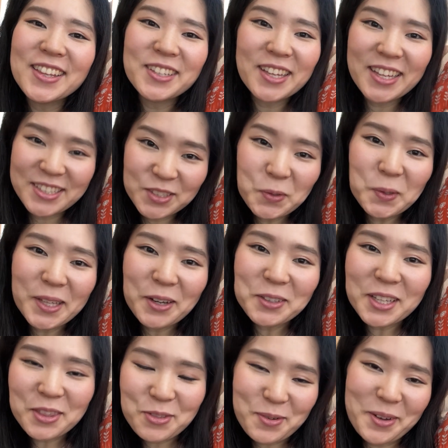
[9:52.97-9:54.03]
it sold out
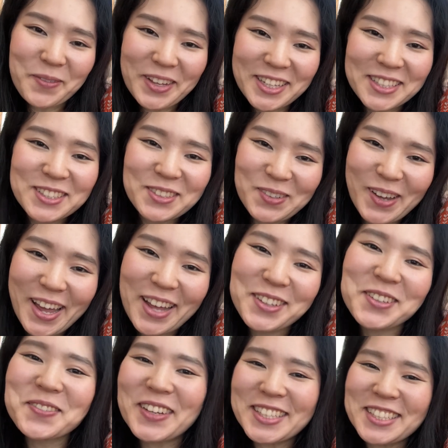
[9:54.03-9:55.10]
in 3 minutes, so I had
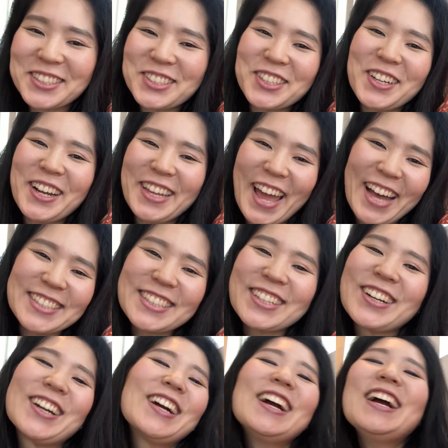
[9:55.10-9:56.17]
to message her and ask
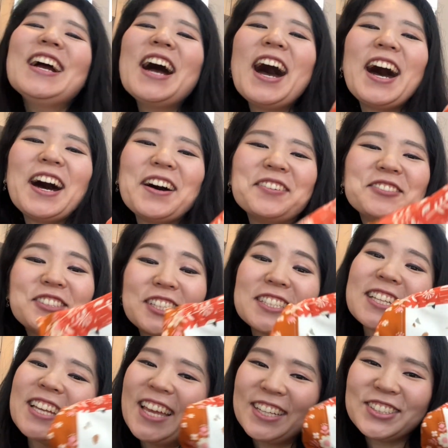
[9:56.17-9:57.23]
her
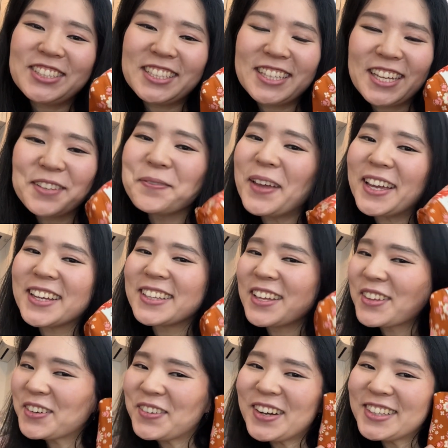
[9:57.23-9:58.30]
just in case she did make
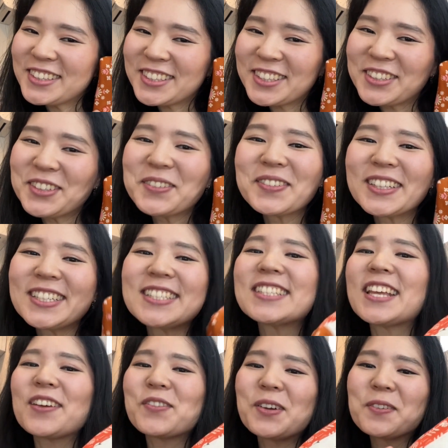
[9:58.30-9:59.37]
another one to please
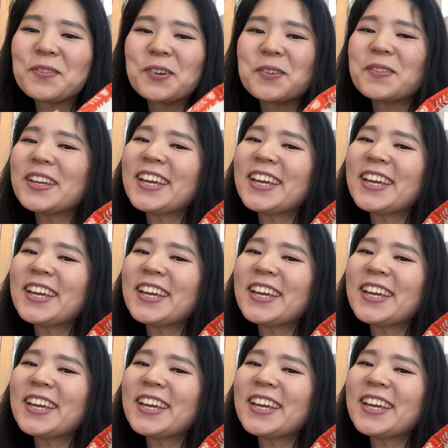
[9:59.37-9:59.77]
save one for me,